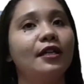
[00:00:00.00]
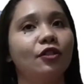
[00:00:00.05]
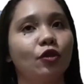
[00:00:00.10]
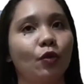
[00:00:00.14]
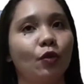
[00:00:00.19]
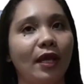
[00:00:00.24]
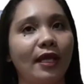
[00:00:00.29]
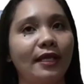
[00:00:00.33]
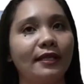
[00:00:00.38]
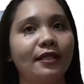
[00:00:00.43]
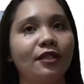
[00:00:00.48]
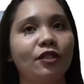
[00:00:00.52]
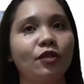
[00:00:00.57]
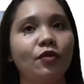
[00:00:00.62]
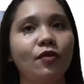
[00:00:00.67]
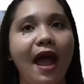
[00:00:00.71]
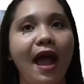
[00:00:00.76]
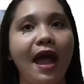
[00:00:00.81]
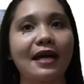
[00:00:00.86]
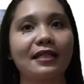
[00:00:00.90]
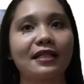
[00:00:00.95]

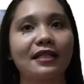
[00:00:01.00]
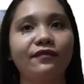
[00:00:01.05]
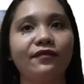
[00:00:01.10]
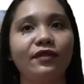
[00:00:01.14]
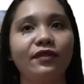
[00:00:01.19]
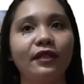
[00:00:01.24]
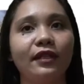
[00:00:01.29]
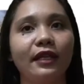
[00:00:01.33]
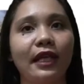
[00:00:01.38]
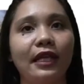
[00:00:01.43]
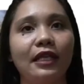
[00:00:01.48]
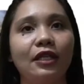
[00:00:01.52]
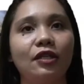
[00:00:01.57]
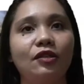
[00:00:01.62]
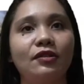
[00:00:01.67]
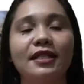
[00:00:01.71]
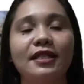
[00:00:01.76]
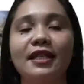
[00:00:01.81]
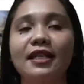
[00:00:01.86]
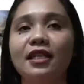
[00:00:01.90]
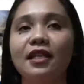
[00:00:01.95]
22 active
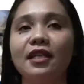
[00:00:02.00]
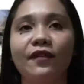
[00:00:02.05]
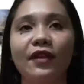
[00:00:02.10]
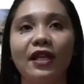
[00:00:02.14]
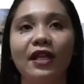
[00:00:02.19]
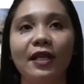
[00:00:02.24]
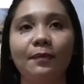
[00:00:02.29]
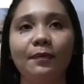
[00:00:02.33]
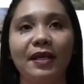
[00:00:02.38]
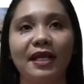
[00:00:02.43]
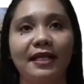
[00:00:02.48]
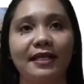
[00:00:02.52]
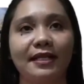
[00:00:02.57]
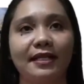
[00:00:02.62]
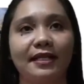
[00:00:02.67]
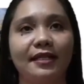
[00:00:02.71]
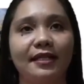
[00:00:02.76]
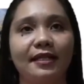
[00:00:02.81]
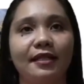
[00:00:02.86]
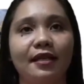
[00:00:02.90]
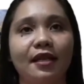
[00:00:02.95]
volcanoes in the
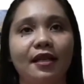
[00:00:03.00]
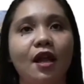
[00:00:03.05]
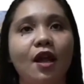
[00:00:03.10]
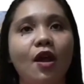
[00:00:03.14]
Philippines,